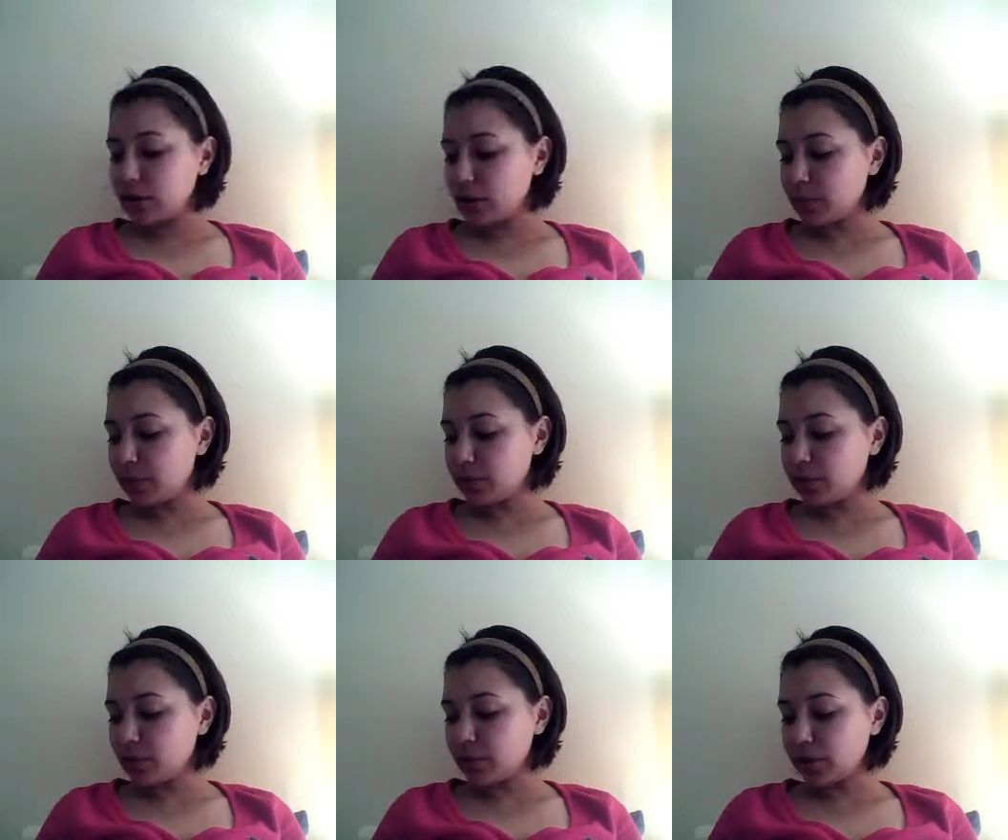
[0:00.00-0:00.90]

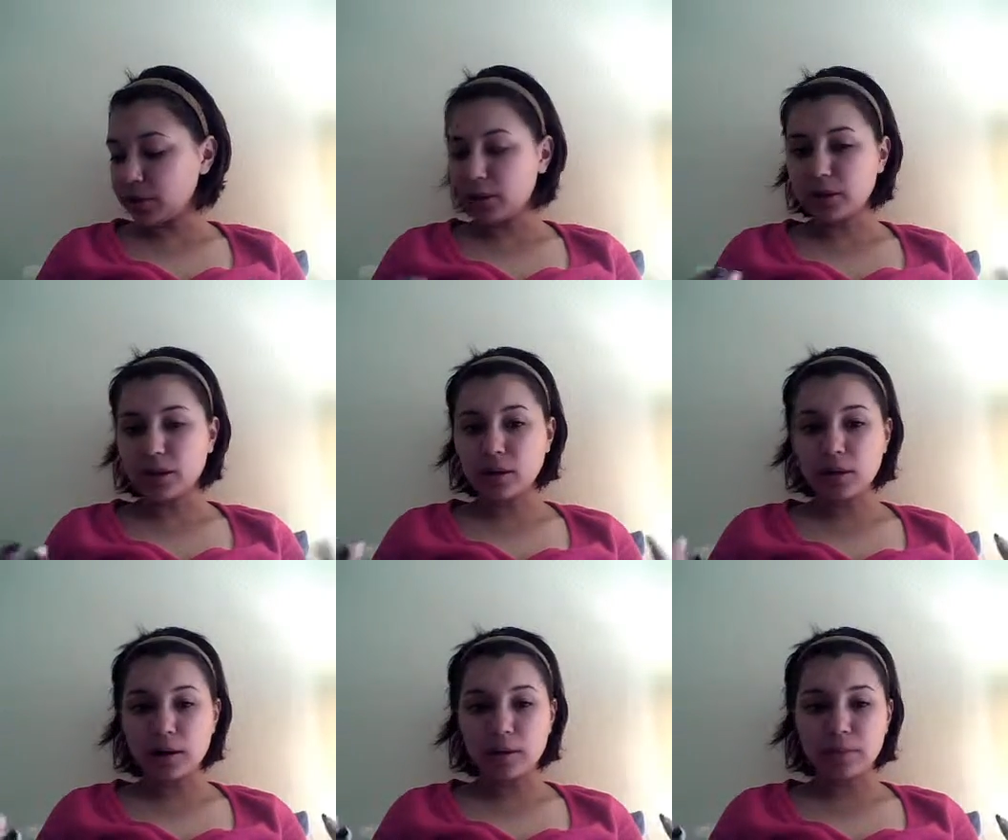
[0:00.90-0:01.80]
especially when
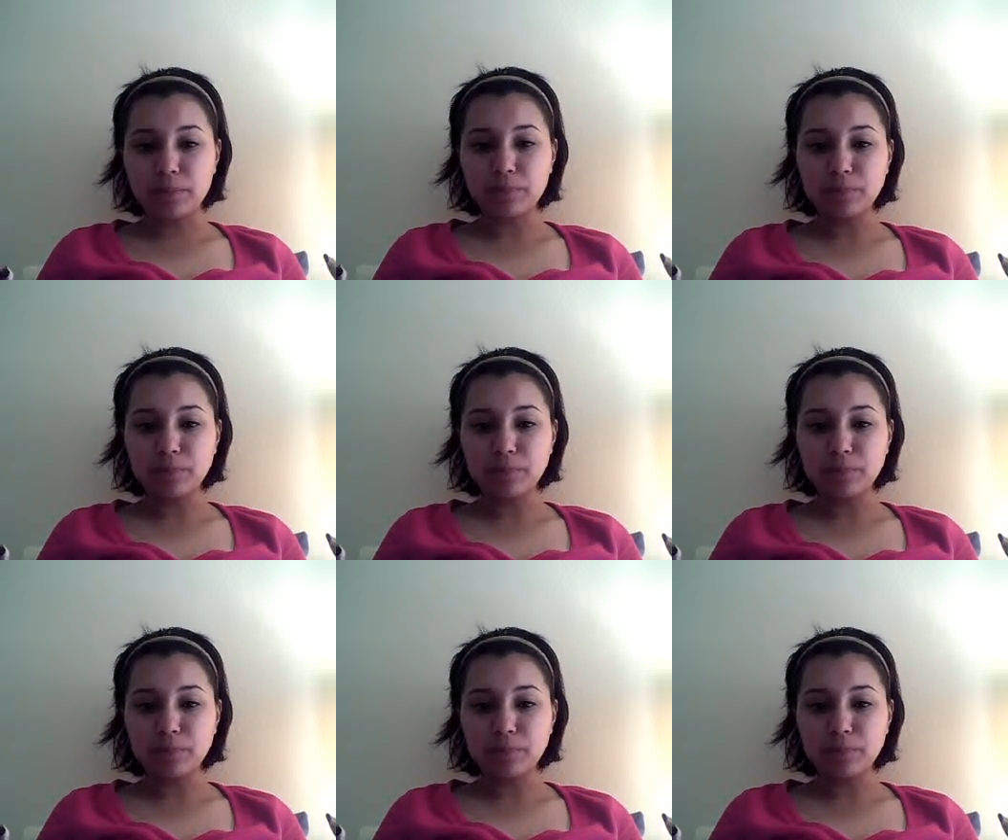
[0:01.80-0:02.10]
I